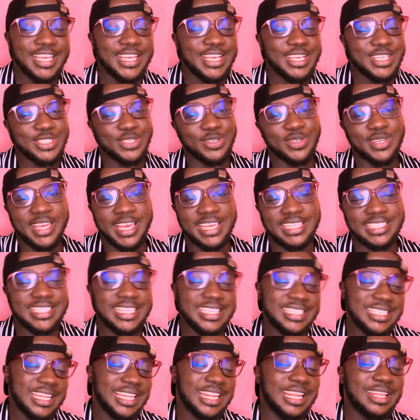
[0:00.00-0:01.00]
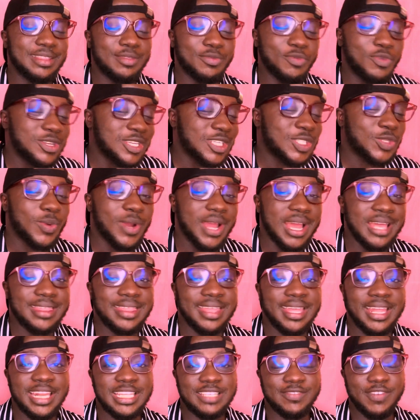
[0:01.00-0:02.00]
So yes, these are the reasons why I
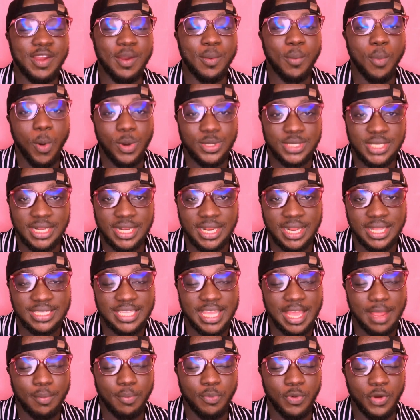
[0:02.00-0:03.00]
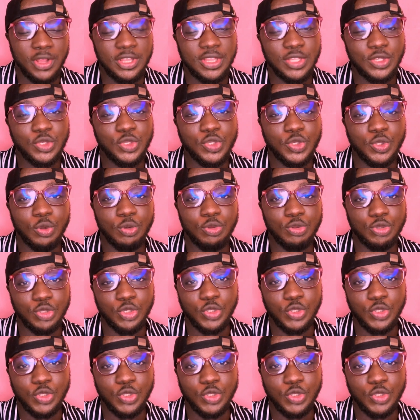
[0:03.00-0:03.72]
think it is very important that I bring this show to